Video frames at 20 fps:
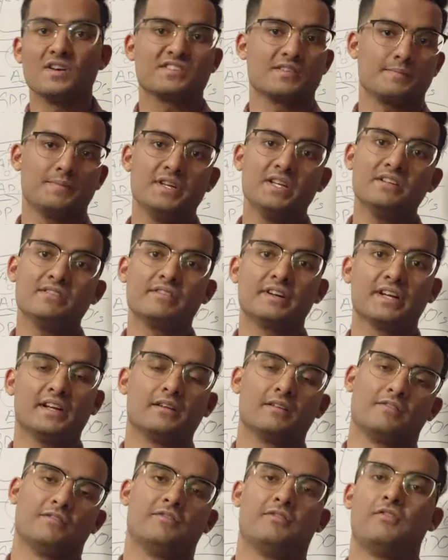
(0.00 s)
was a
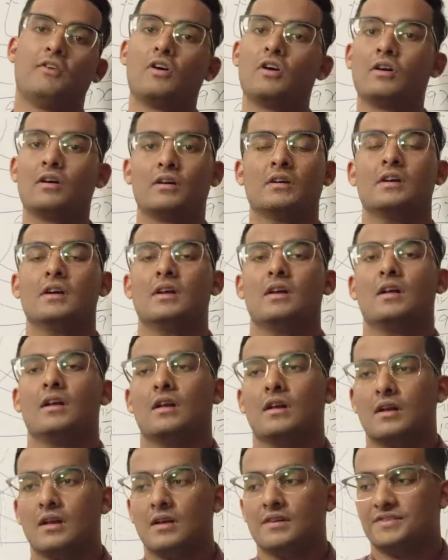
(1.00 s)
period for
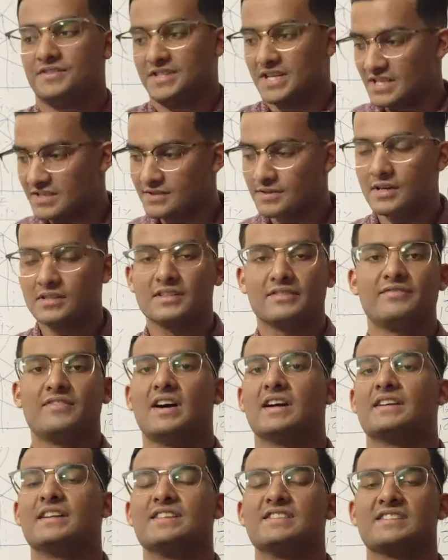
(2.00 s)
just not the
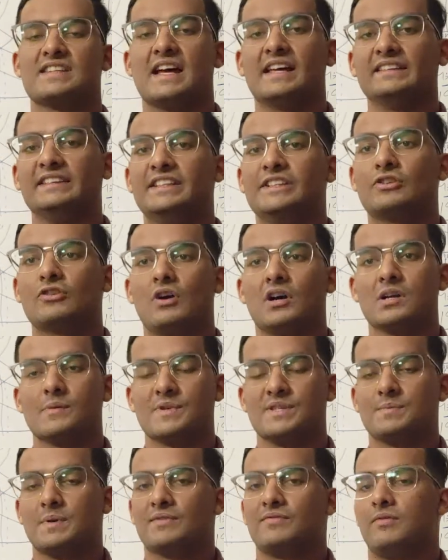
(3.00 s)
finance and the
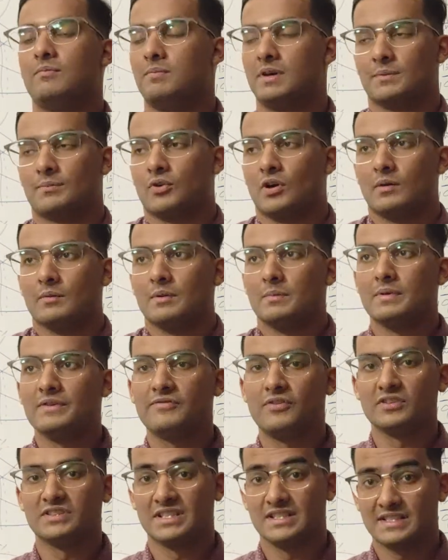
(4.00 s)
economists, but
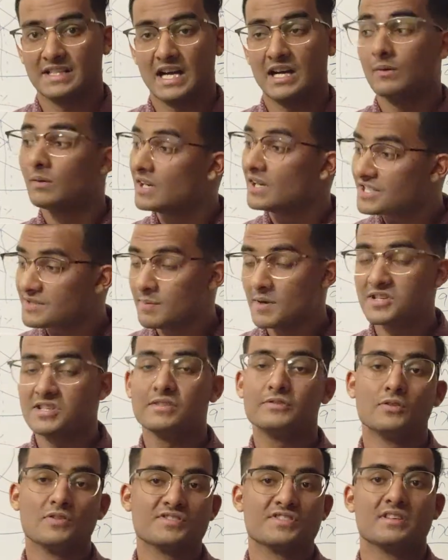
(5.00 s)
probably for the entire world,
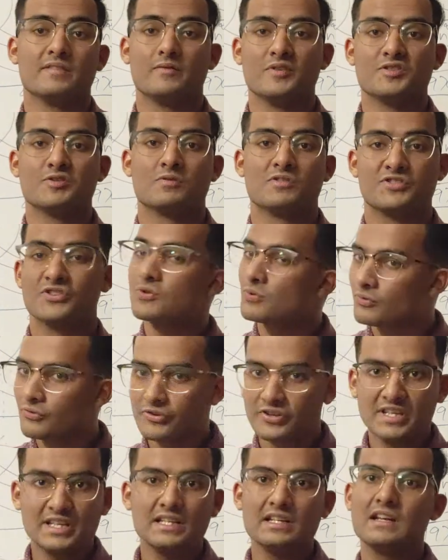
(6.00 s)
especially those individuals who
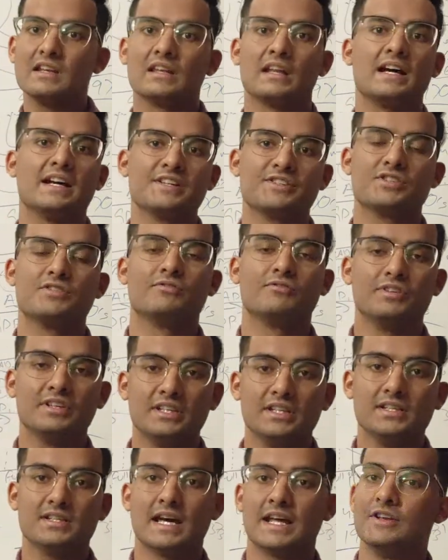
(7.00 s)
really like to
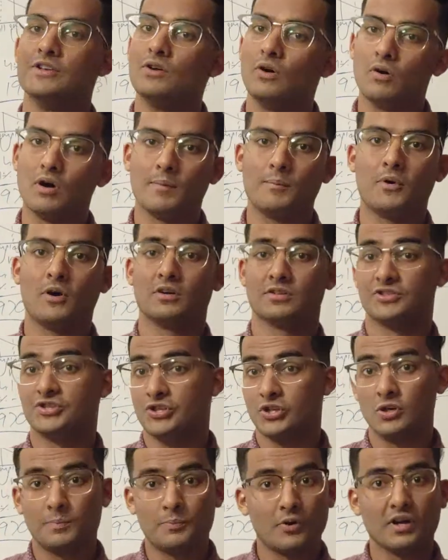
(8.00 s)
read and know about
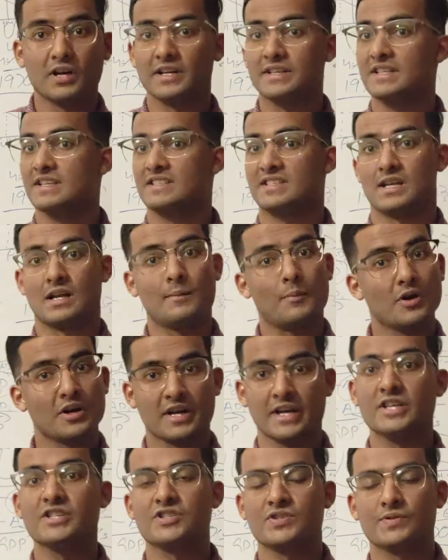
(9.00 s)
geopolitics and
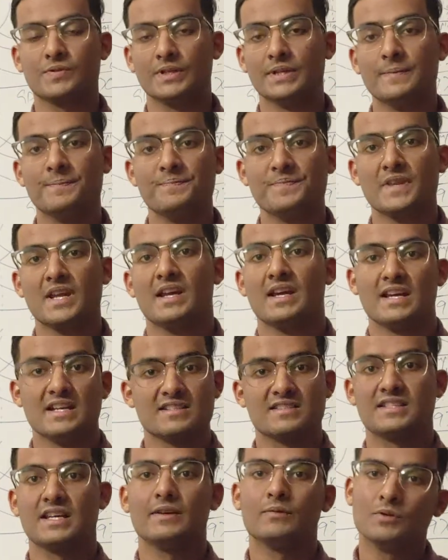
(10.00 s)
about history,
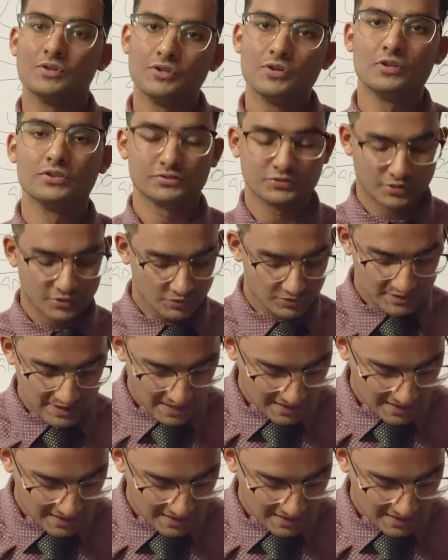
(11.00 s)
is they would know through